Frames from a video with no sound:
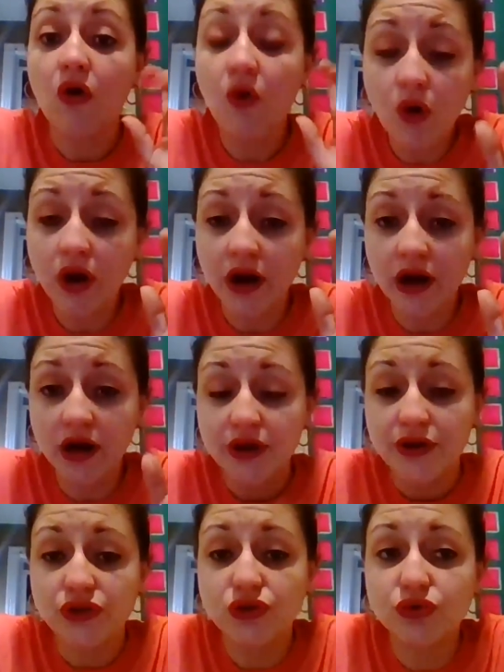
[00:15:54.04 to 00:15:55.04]
Or
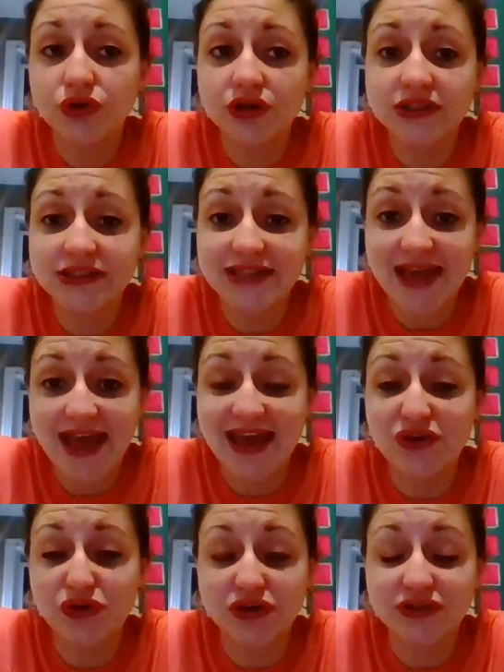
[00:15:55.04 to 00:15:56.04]
you could
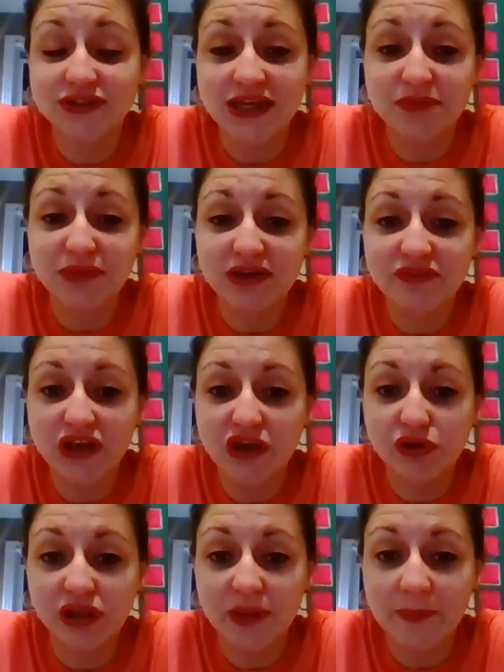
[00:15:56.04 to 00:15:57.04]
say, you could send me a
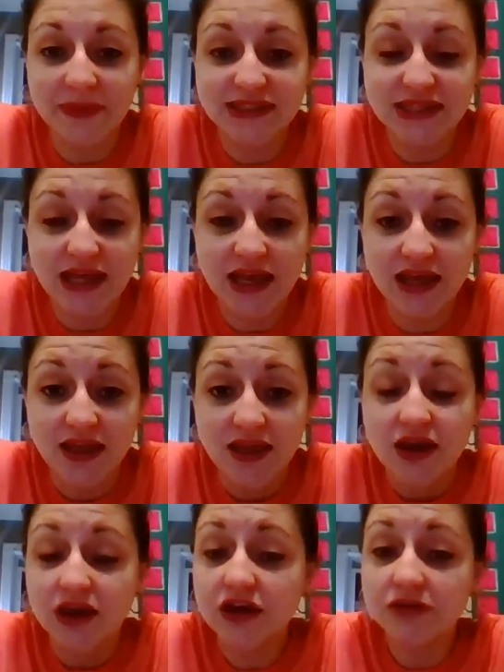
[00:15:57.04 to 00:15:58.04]
video clip and say,
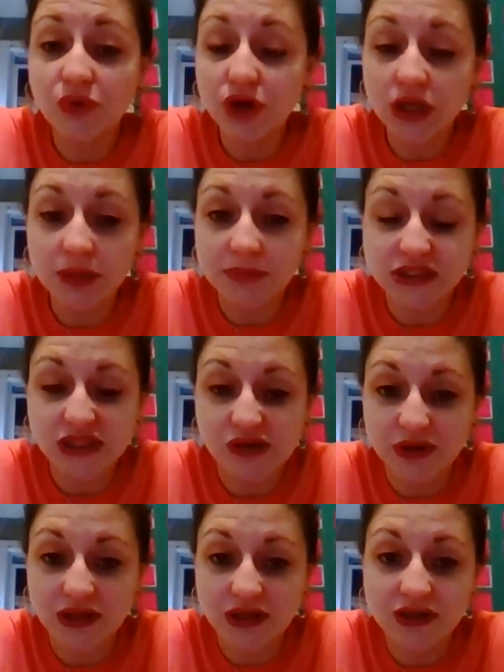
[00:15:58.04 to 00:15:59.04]
good morning, Miss
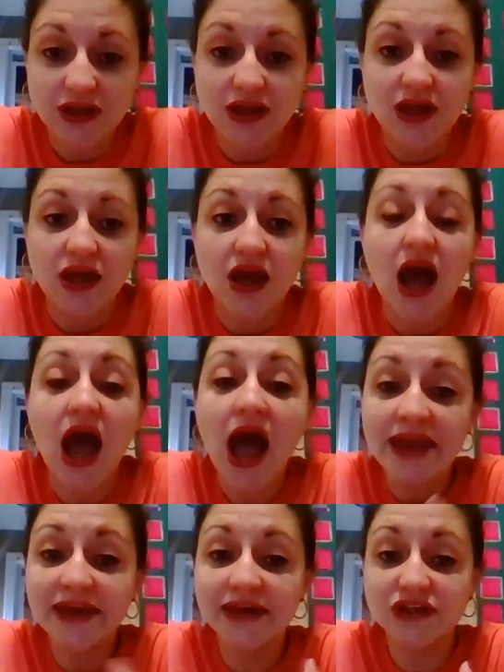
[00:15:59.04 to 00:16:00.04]
Ewan.
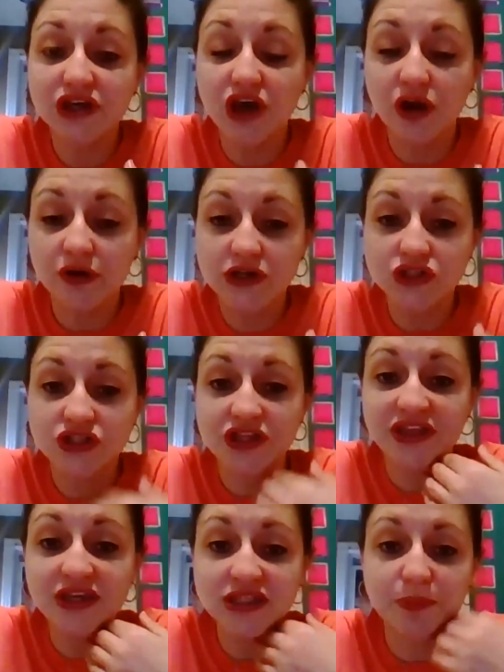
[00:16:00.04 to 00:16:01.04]
I encouraged
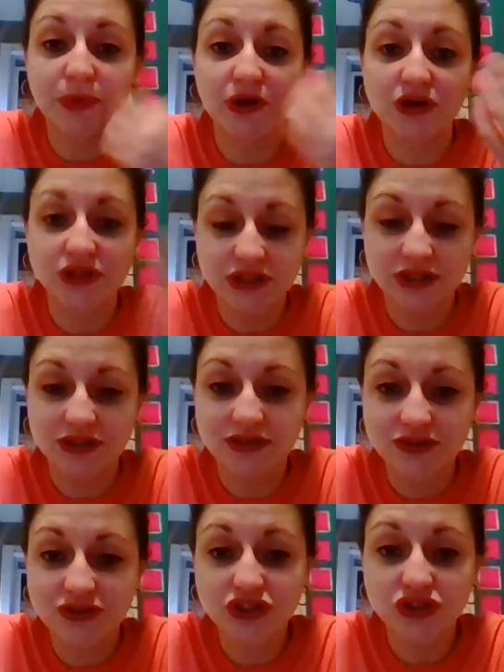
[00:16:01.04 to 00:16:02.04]
this
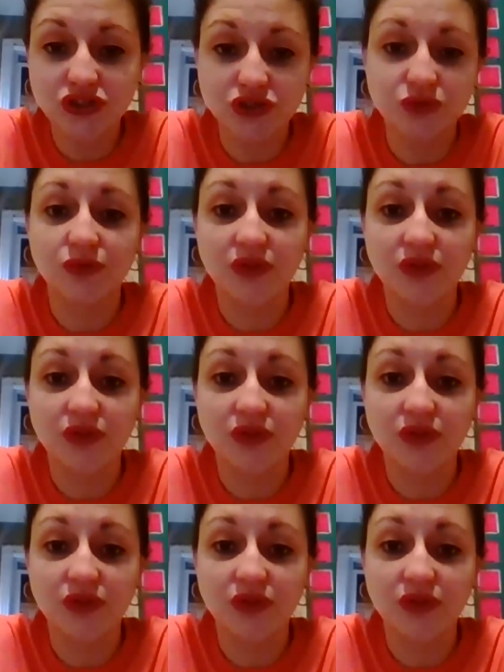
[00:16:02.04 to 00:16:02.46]
person to do